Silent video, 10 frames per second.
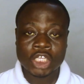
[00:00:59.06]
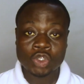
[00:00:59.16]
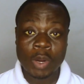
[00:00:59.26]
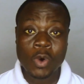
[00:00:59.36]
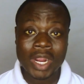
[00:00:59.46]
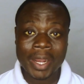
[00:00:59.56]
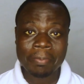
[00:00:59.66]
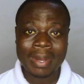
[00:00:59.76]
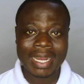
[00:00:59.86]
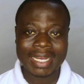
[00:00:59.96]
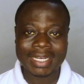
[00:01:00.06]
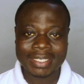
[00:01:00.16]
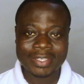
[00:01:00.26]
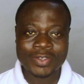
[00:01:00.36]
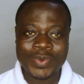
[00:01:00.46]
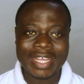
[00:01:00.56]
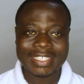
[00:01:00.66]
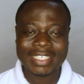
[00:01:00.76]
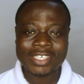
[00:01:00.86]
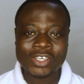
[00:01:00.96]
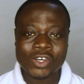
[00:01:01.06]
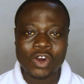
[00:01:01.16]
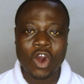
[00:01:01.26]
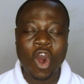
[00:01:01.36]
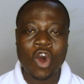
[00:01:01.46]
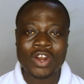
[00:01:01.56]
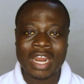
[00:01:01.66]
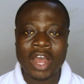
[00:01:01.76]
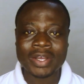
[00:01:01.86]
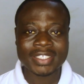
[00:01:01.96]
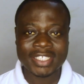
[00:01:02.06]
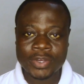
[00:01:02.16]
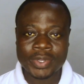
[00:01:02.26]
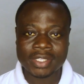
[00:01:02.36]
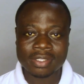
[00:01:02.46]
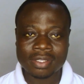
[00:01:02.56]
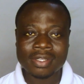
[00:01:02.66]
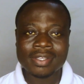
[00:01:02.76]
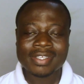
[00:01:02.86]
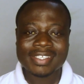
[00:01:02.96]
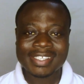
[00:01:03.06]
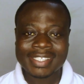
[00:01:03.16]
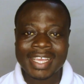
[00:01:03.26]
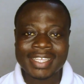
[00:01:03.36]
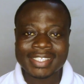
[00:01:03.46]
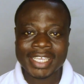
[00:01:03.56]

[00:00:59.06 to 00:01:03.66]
You are welcome back. We are still on our series, Study